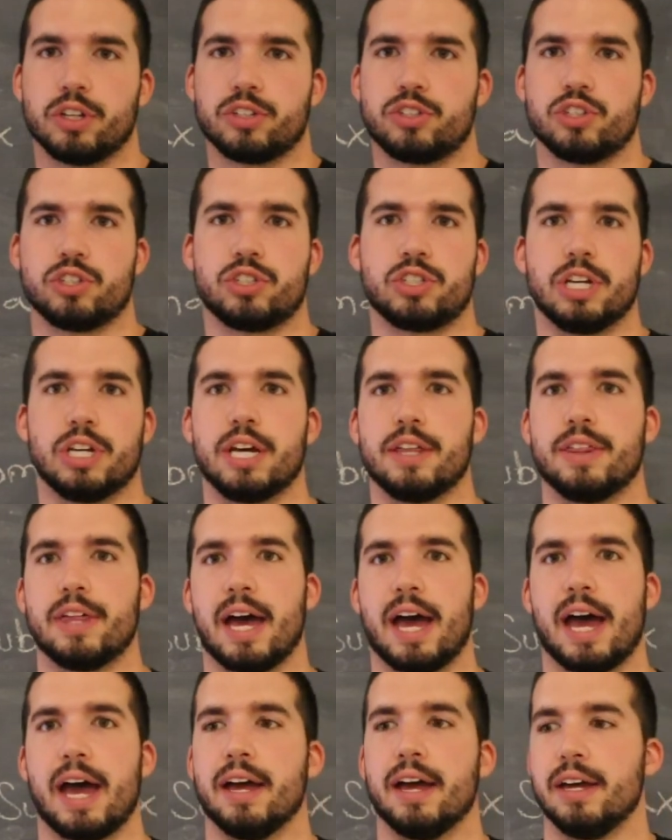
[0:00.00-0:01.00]
Let's just say
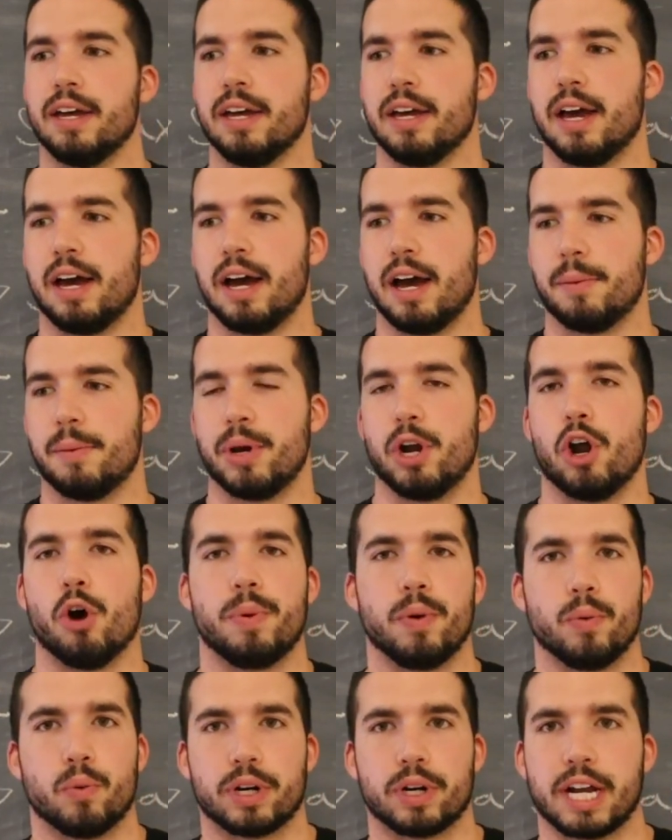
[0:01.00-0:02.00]
that an
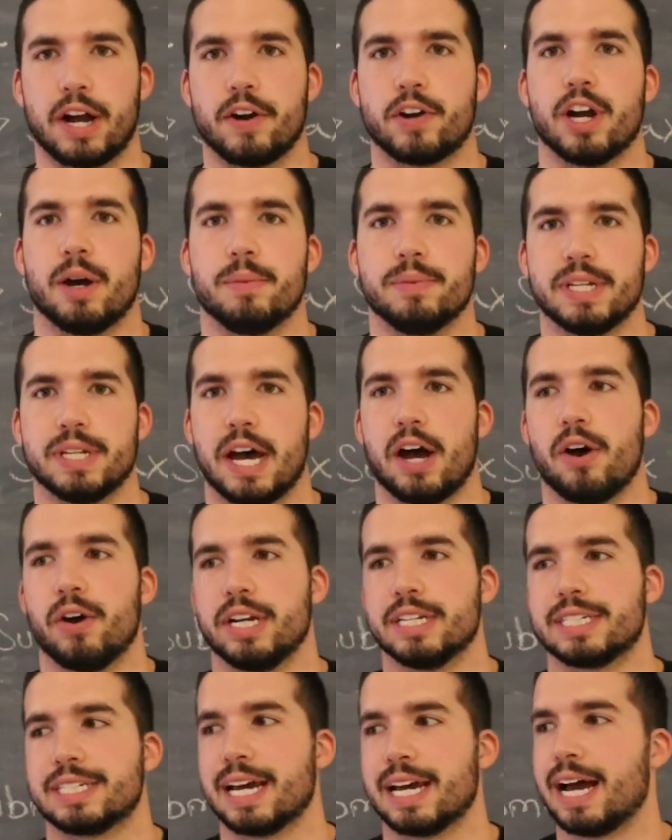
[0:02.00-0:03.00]
open workout comes out
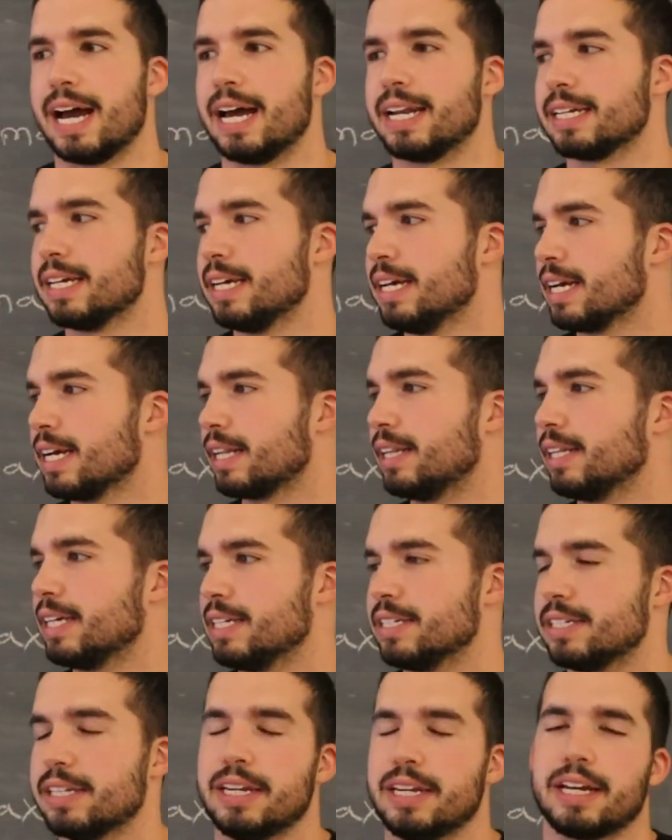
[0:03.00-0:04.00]
and it's got
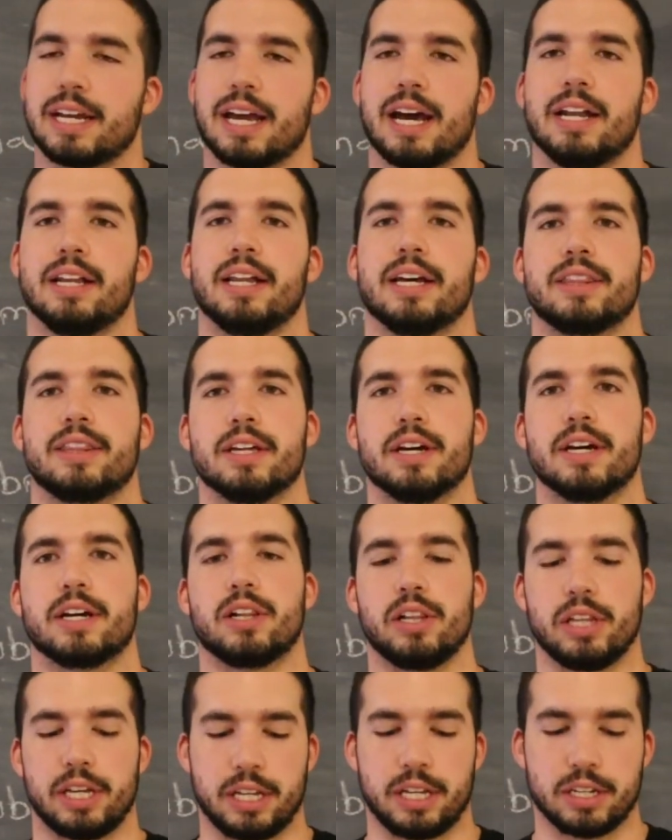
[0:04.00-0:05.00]
cleans in it, kind of like the
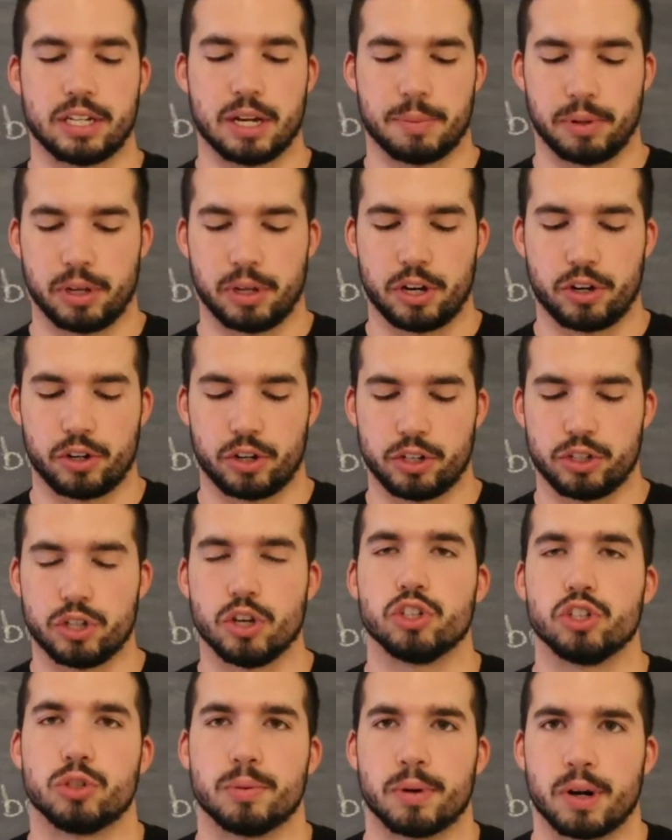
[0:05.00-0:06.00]
clean double under and
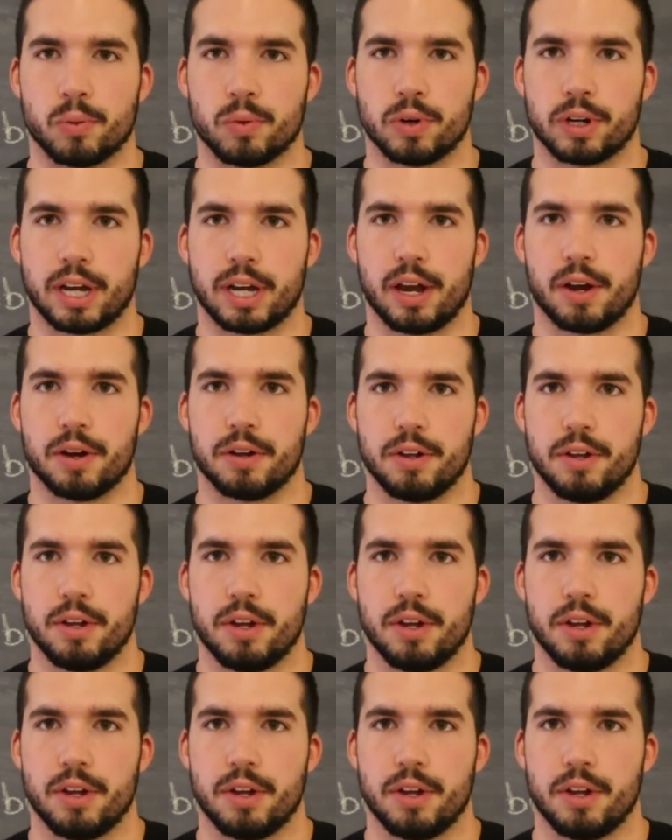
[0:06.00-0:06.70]
toes to bar workout.